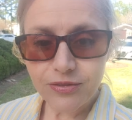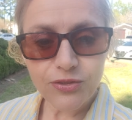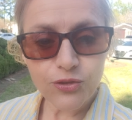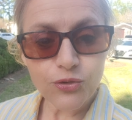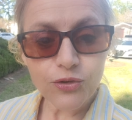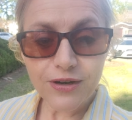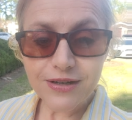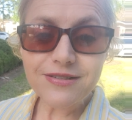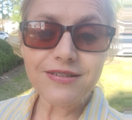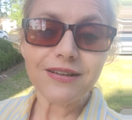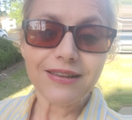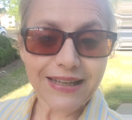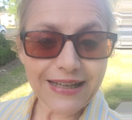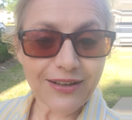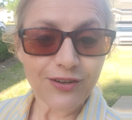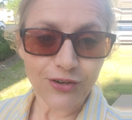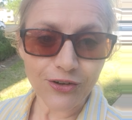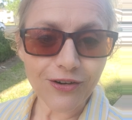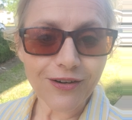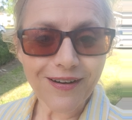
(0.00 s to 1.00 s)
there is a
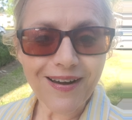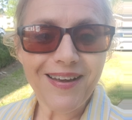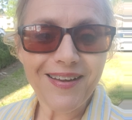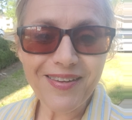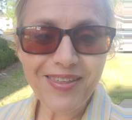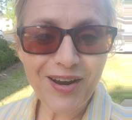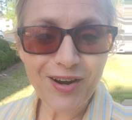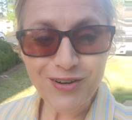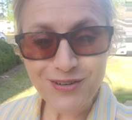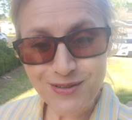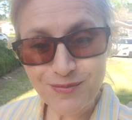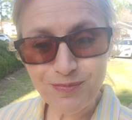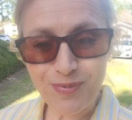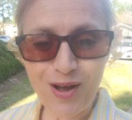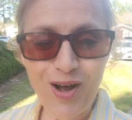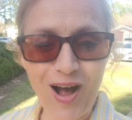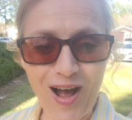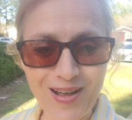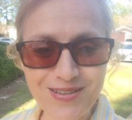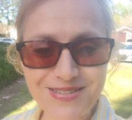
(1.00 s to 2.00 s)
leader, there's a
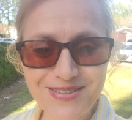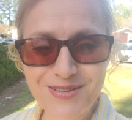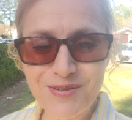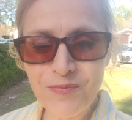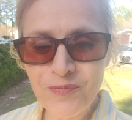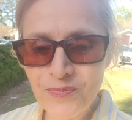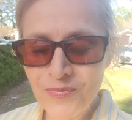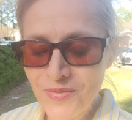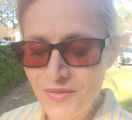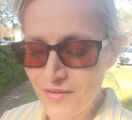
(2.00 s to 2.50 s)
boss